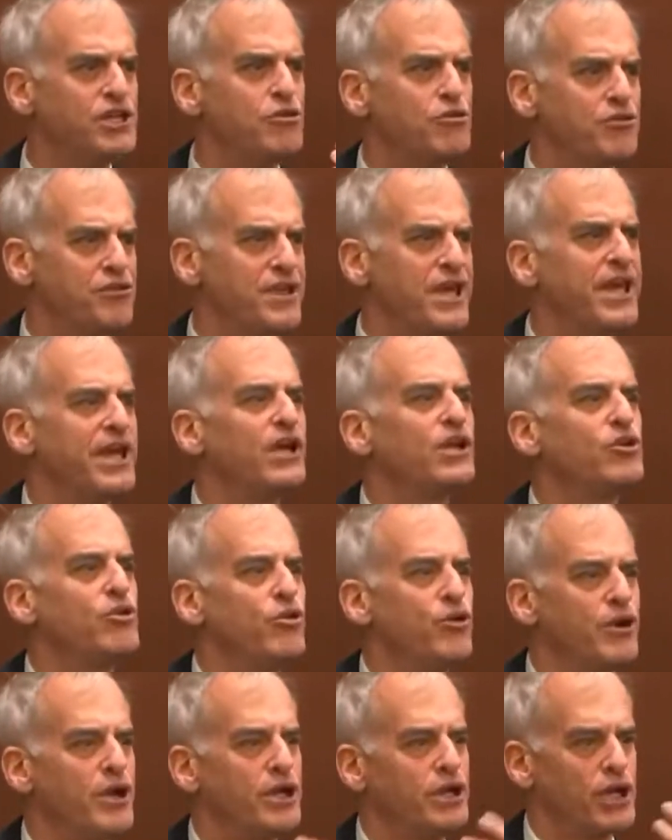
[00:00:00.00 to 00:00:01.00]
thing
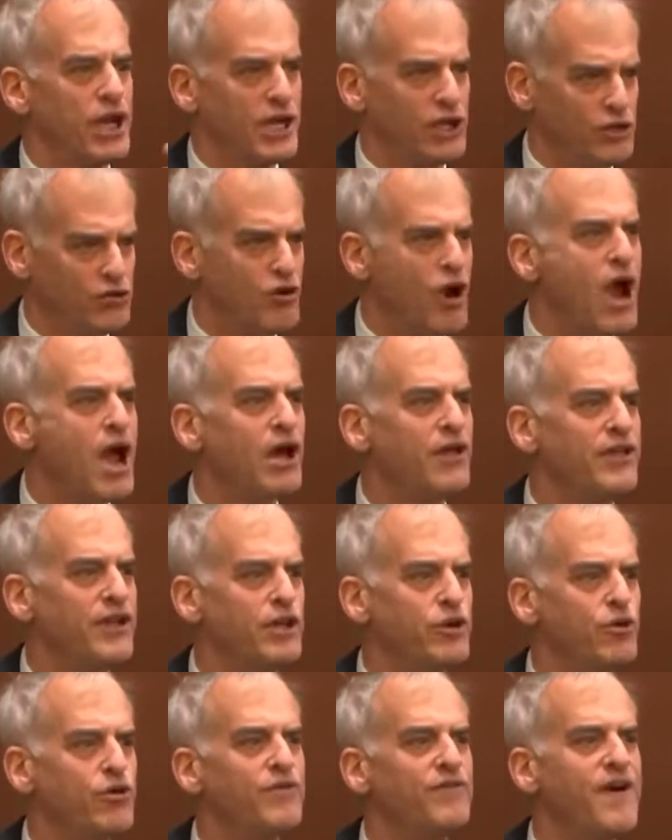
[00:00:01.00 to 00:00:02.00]
to a trial that
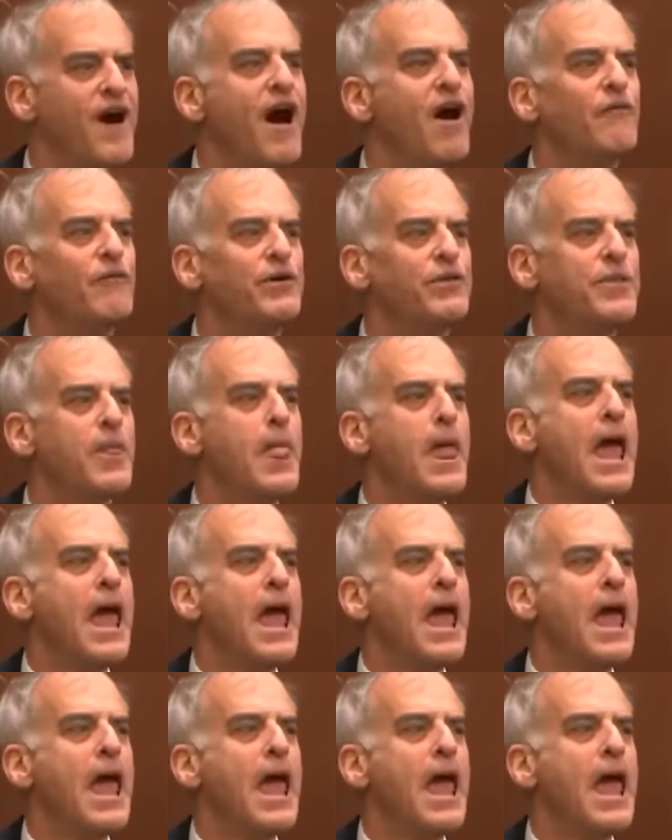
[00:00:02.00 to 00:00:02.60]
you're involved with,